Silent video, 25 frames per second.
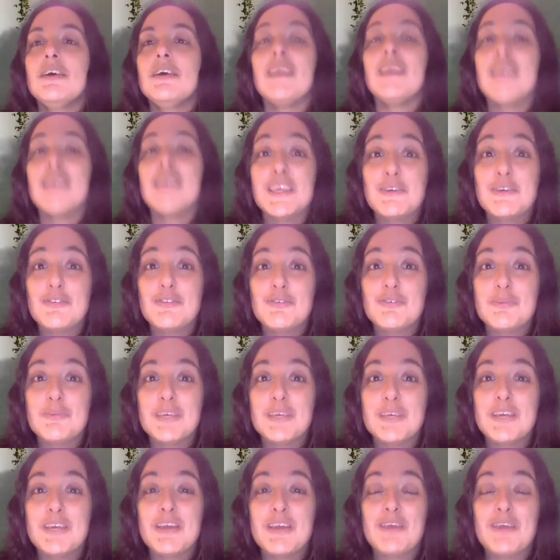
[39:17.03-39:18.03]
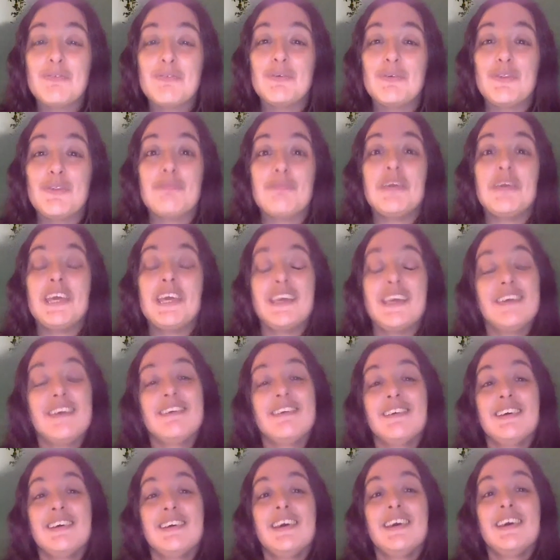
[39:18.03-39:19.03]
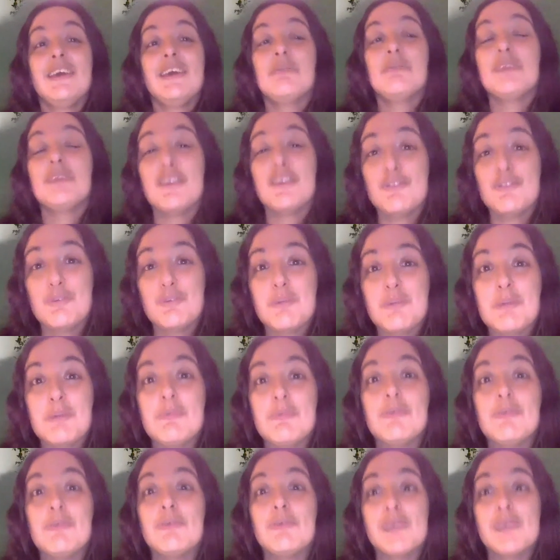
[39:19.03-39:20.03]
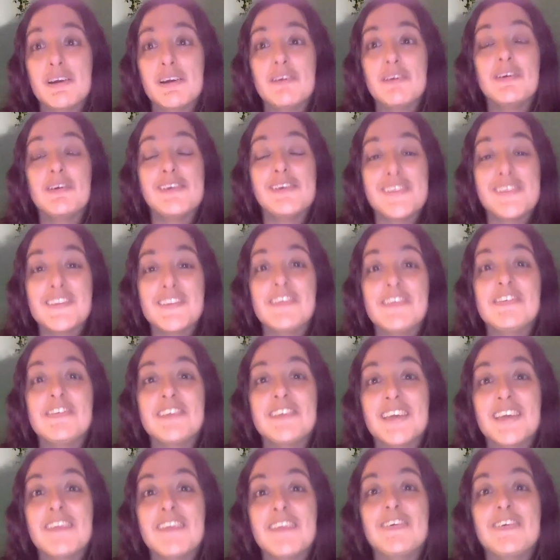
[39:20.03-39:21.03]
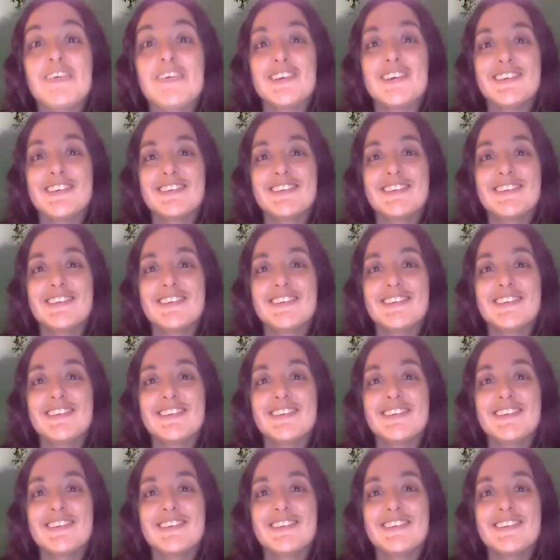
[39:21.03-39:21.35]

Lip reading: Thank you for being here with me. Please remember, we are all in this together.